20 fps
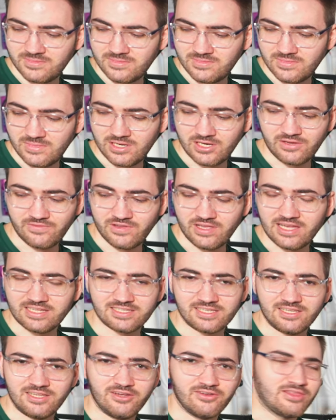I don't know if you guys
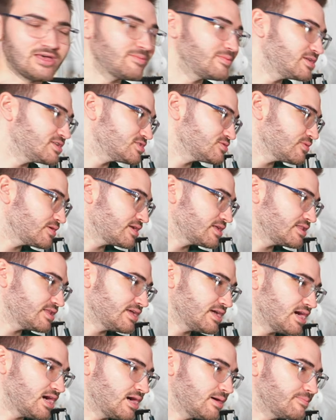can hear that, but it's running
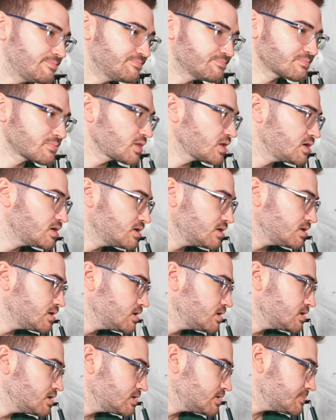the
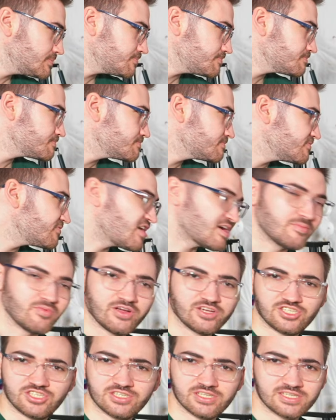
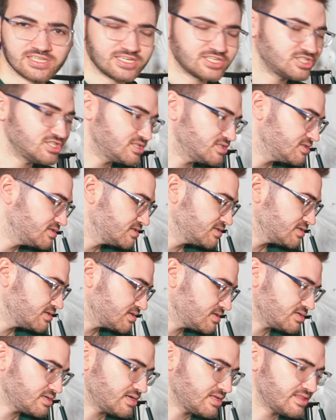vibration detection.
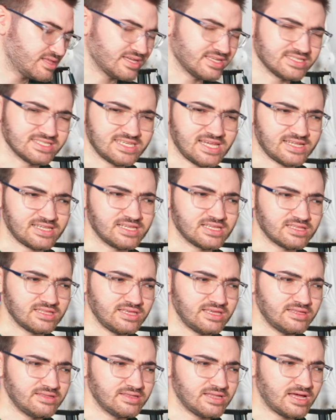I think it's
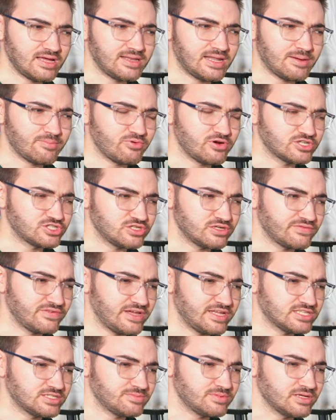technically not pressure
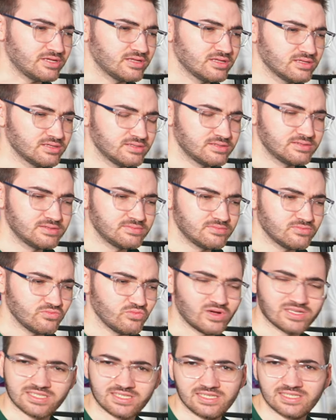advanced, but
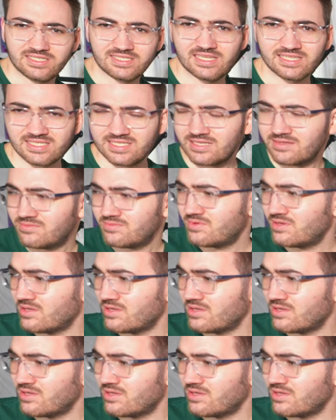resonance testing.